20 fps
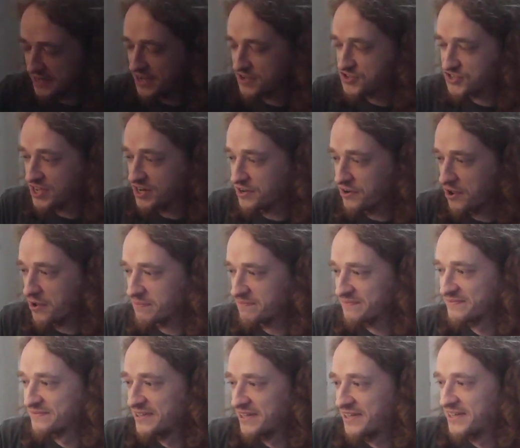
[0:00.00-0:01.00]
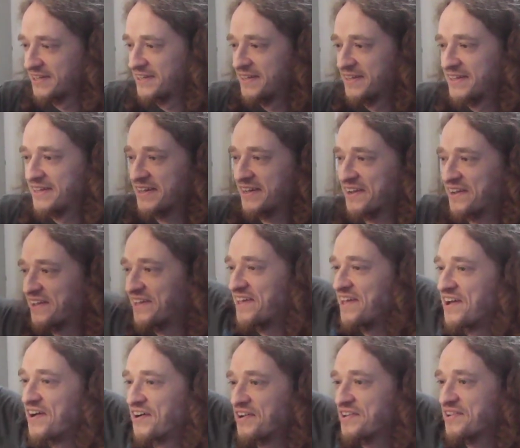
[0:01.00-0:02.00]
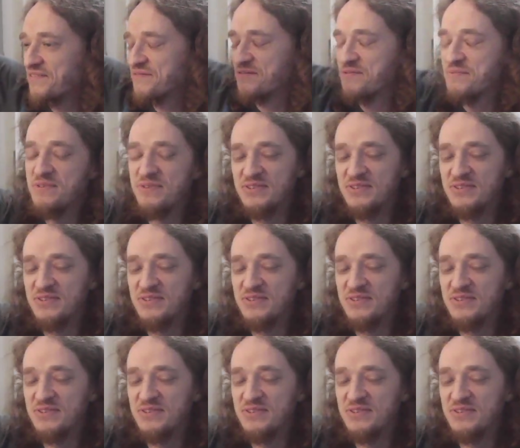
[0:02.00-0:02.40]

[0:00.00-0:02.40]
set it up. I hung it from the